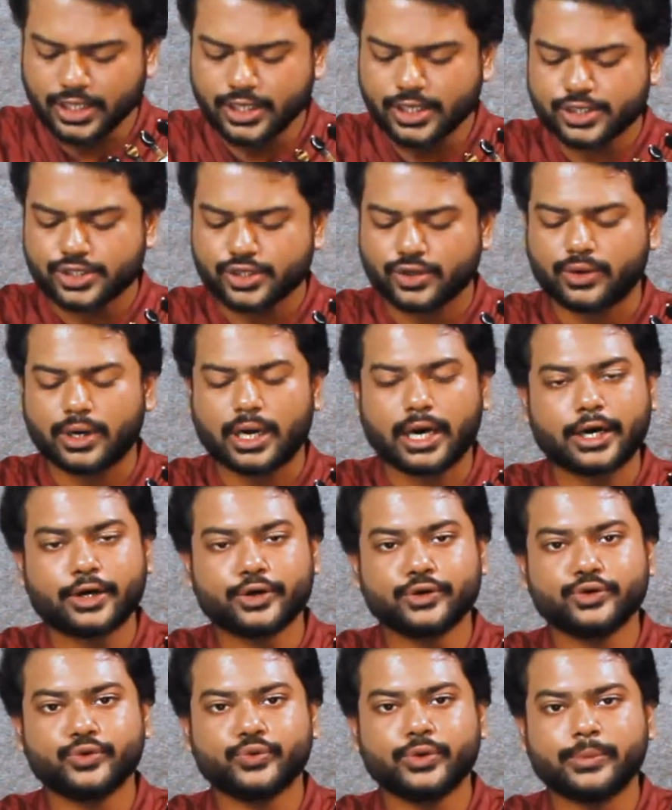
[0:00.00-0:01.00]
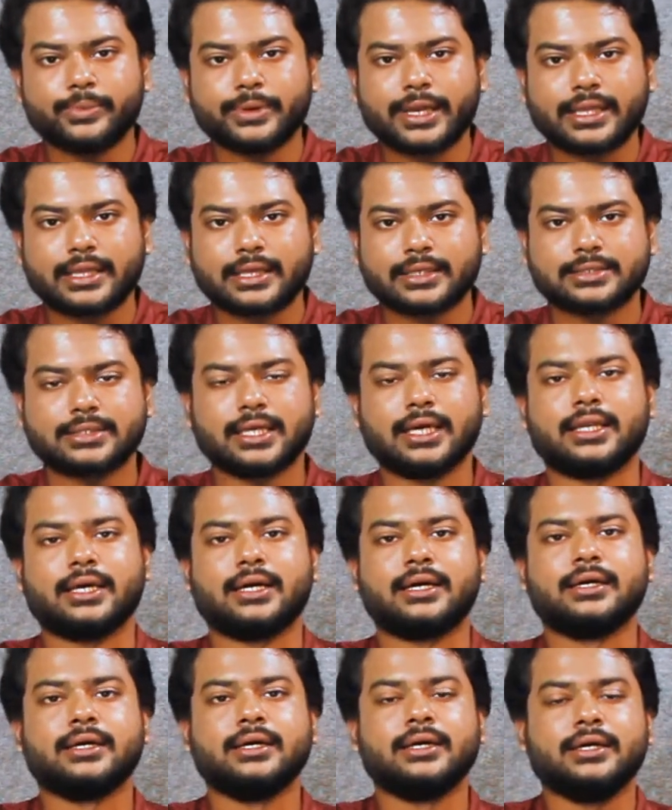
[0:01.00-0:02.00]
So how do we play that
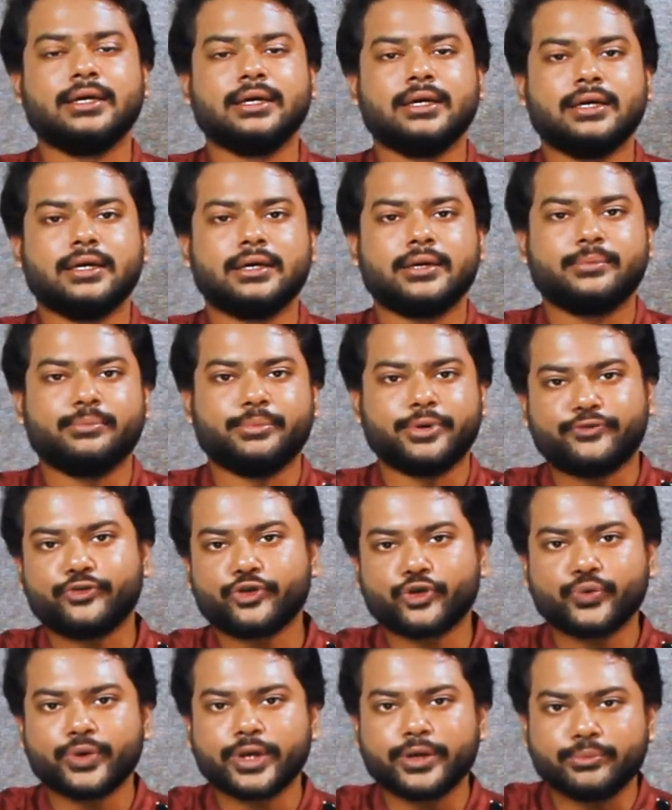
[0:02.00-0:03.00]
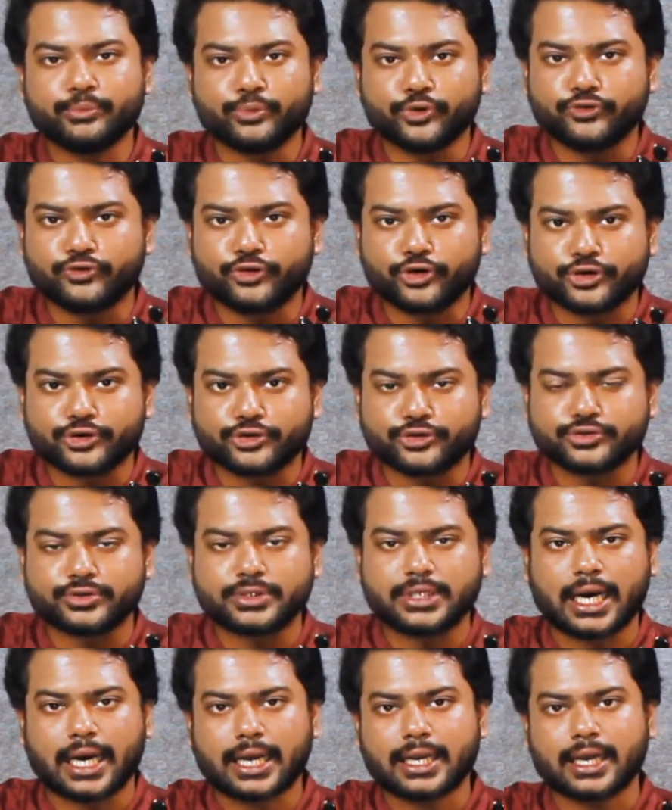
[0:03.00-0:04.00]
Jhala? Before we move on to
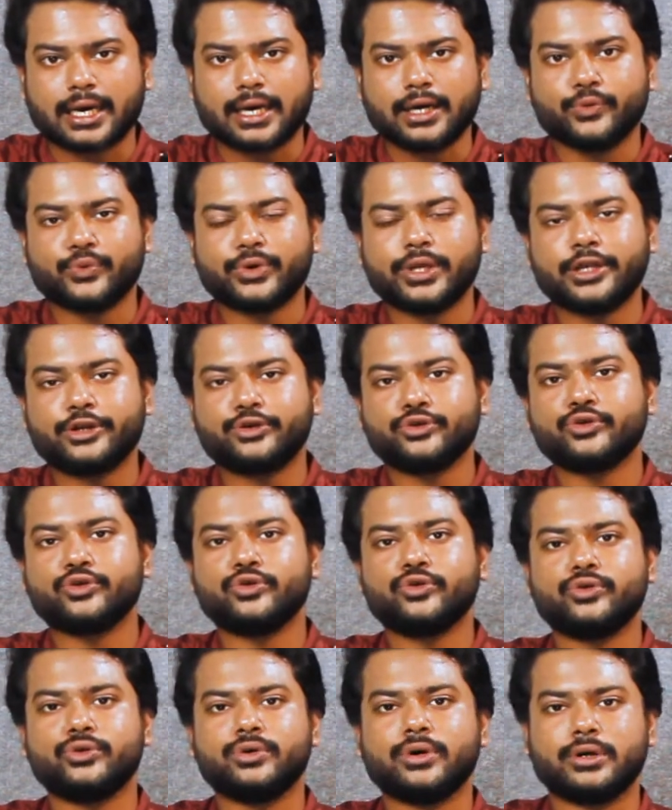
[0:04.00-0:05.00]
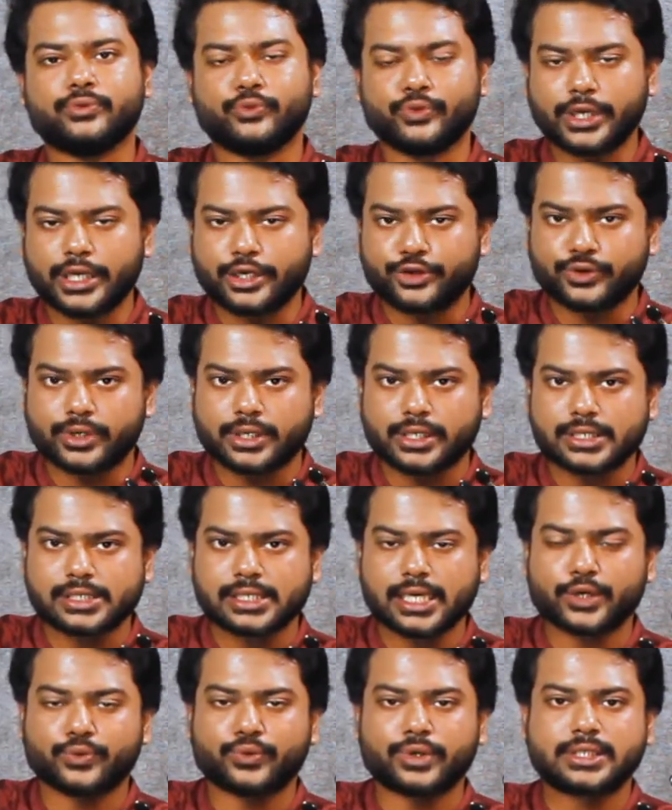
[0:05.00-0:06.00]
Jhala, we need to
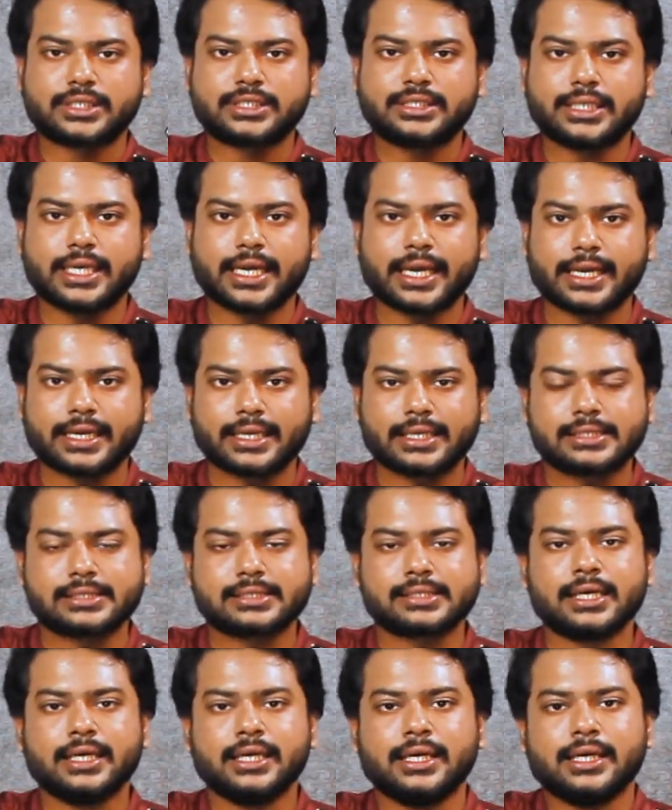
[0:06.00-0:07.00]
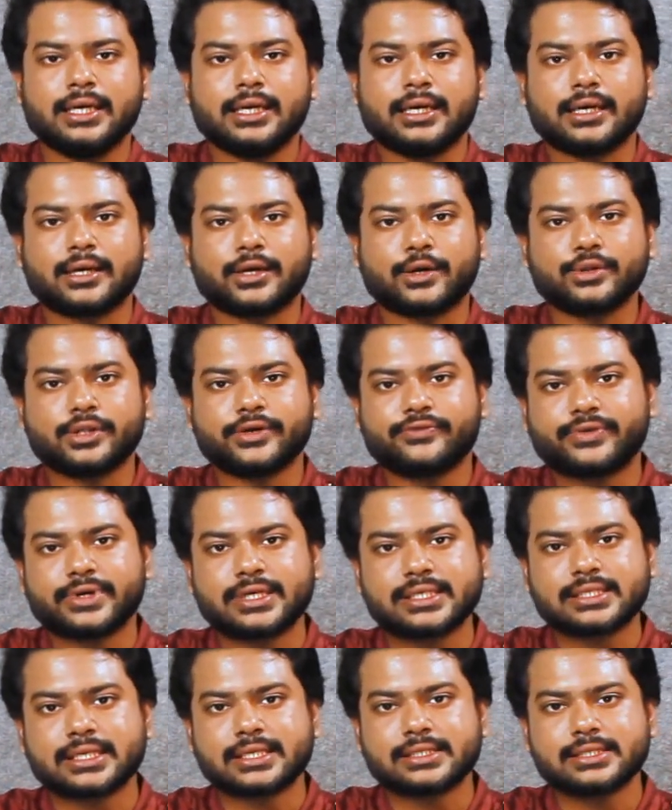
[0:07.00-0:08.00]
understand what chair is. Around the
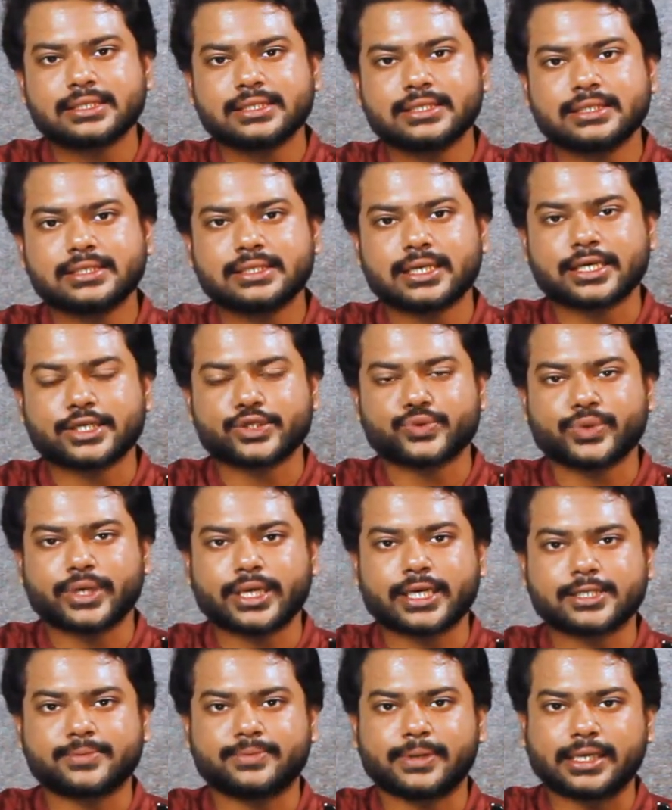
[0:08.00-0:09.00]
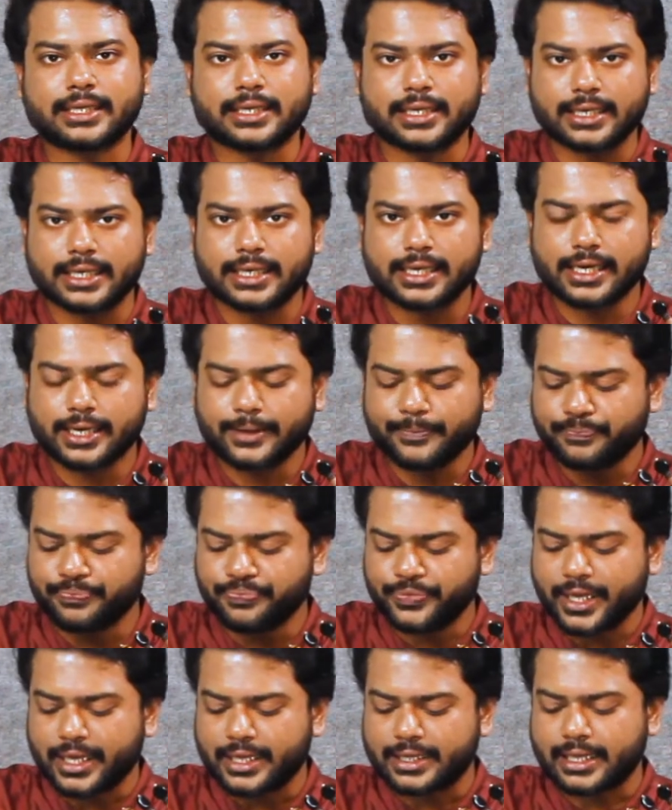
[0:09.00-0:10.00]
first lessons, as we explained earlier,
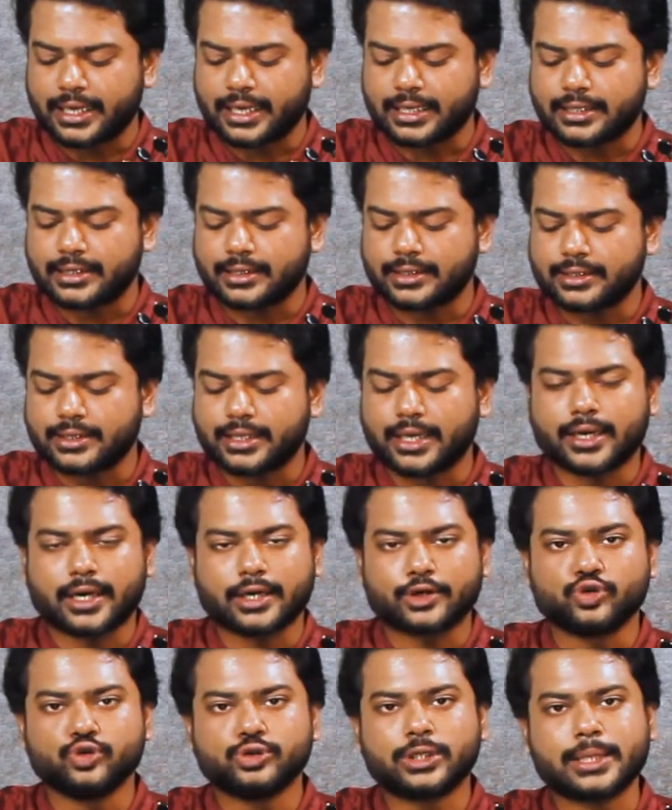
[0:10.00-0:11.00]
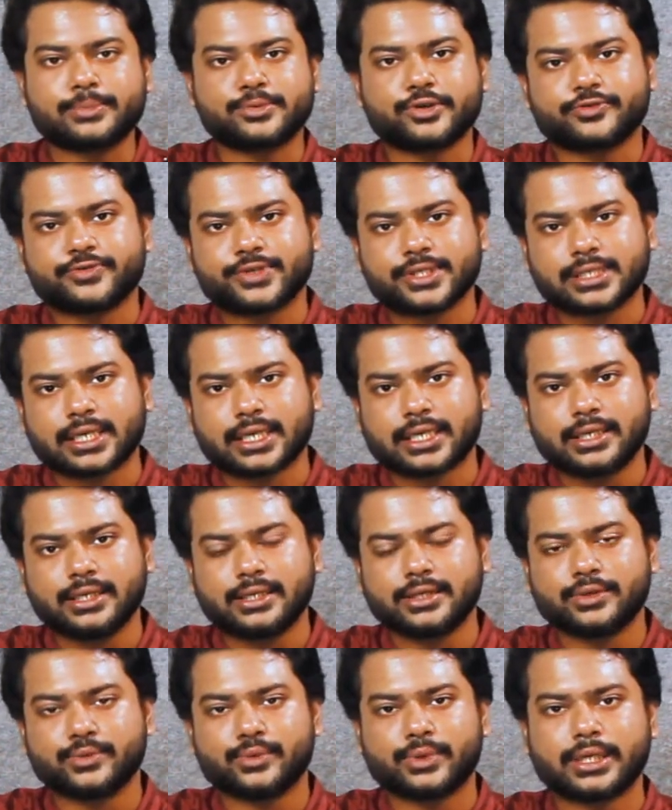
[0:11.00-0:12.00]
that there are two types of
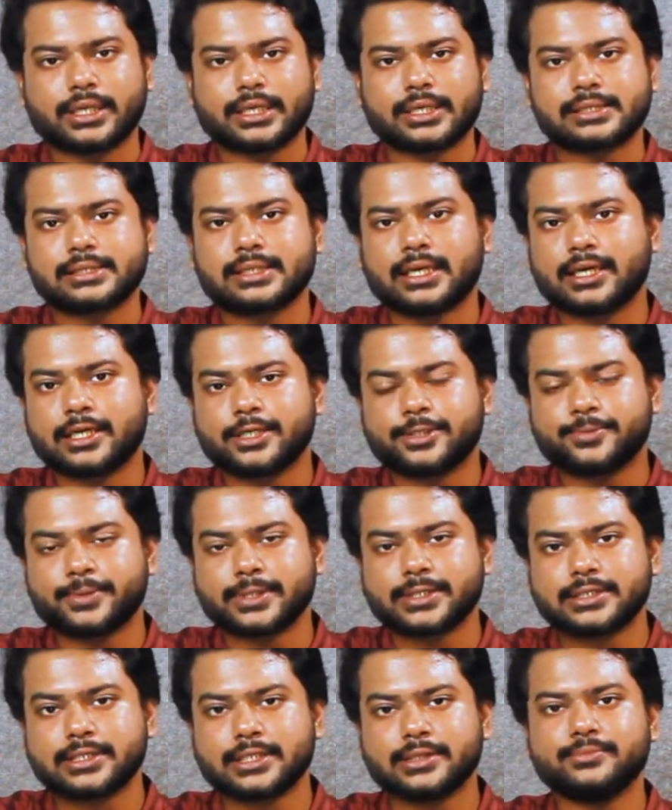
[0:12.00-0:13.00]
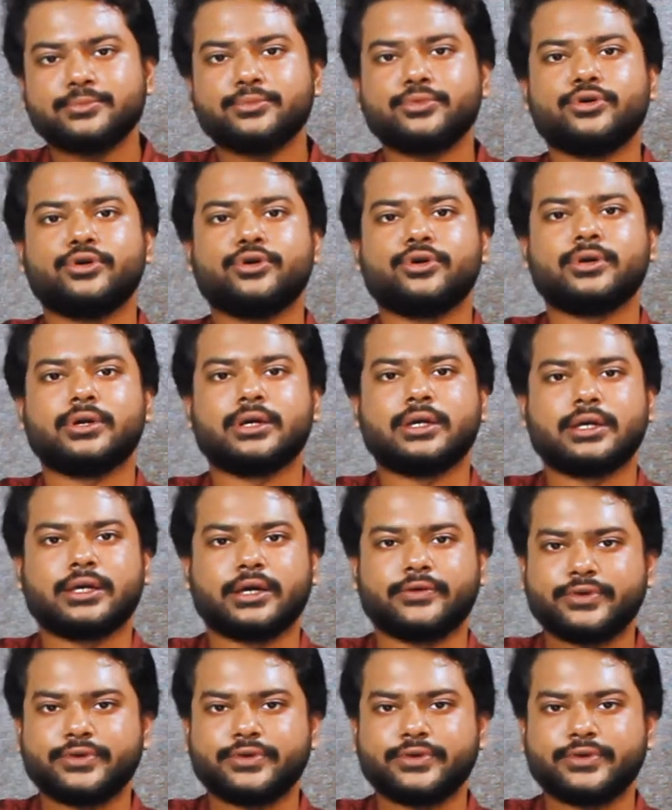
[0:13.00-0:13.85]
sitar. One is Kharaj Pancham or Ravi